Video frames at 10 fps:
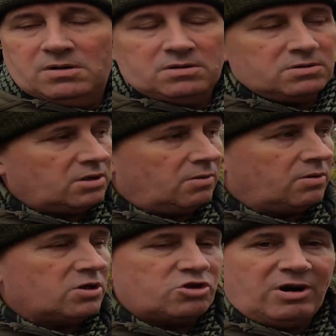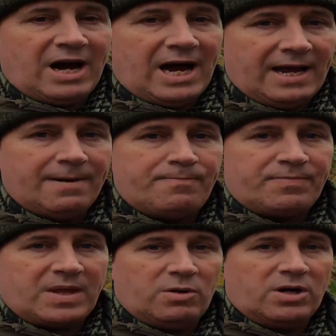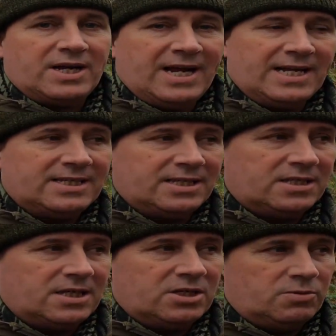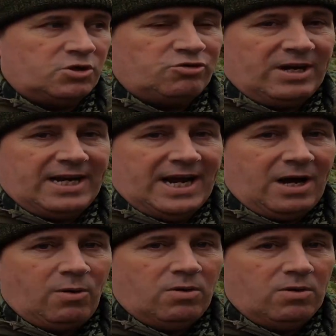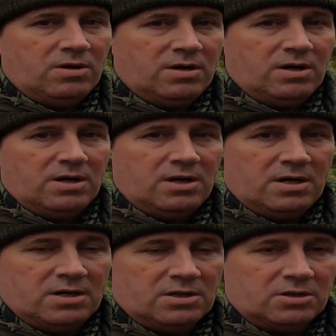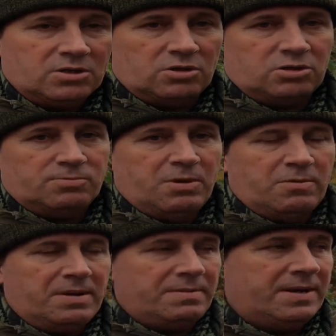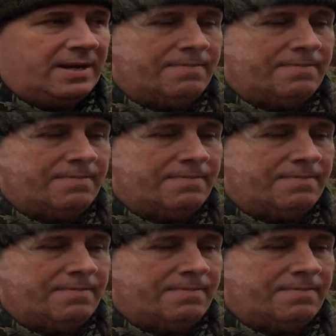So we're going to try it. I'm going to connect it to a tree now. So just bear with me a minute.